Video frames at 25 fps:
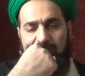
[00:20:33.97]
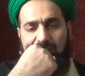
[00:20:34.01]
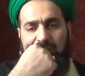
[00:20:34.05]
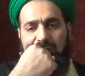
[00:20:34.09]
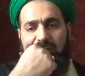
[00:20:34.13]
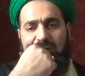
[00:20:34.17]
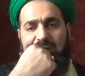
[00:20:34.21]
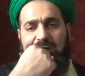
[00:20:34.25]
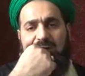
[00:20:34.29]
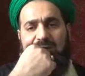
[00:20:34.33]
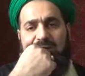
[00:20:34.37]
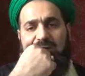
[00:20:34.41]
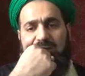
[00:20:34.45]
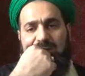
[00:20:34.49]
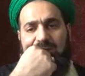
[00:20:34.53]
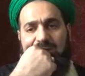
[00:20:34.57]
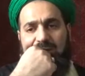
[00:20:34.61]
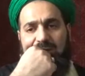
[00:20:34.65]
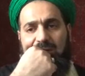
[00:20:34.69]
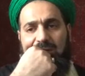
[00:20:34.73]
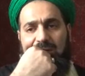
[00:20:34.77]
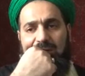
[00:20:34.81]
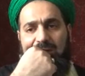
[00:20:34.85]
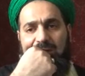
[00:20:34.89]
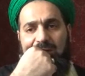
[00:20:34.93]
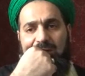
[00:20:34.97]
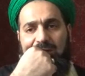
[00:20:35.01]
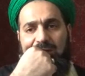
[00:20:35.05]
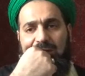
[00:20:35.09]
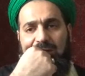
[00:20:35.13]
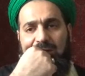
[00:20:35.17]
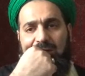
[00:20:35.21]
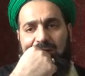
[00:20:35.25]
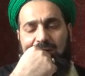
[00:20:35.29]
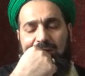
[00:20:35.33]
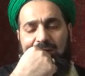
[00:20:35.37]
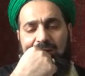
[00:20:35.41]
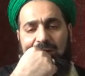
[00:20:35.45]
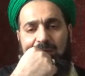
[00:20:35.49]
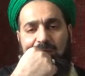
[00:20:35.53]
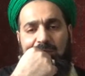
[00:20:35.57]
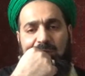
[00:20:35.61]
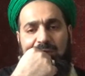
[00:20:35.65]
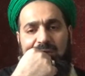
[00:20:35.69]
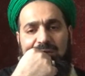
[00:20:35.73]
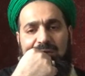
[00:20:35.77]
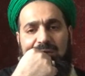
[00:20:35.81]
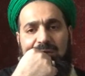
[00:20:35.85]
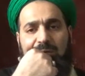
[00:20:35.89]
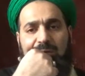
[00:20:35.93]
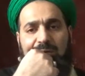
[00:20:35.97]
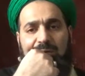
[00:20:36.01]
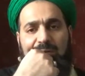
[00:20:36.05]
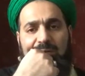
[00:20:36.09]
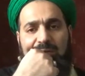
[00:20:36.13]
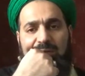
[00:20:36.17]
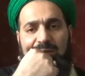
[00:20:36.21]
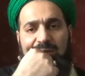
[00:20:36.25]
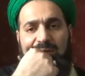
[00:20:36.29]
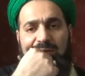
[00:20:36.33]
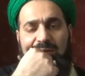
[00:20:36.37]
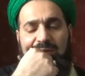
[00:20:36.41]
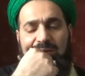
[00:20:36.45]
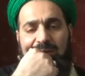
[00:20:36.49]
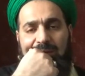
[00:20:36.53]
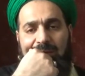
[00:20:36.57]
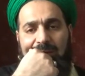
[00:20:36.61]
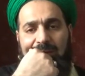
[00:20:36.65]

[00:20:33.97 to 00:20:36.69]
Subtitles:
there's in the Muslim world, and